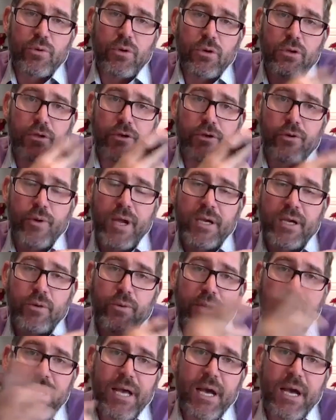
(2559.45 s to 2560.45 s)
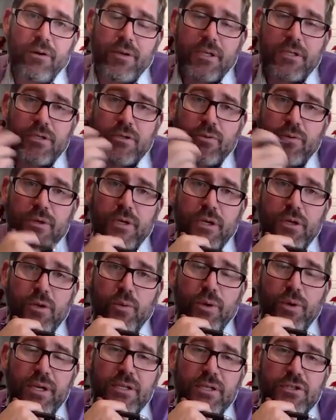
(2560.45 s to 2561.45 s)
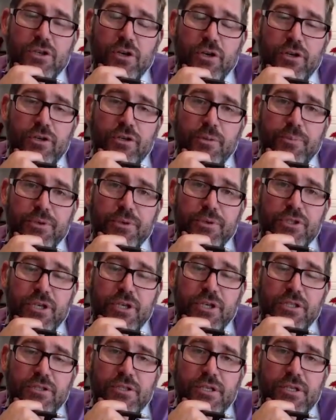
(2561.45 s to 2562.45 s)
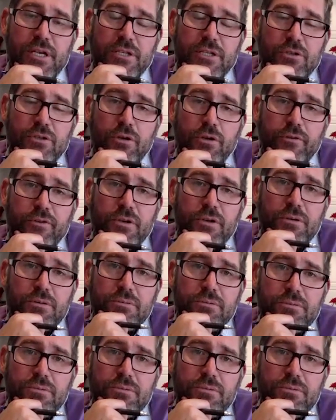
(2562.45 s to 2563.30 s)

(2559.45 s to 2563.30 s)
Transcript: roll your equity out into another one, and start your depreciation schedule over?